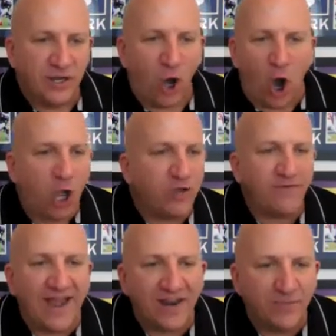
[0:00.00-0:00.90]
All of
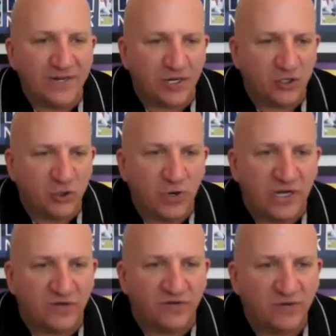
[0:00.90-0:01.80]
that had to be done in 2
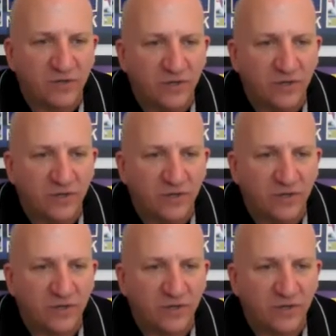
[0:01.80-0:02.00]
weeks.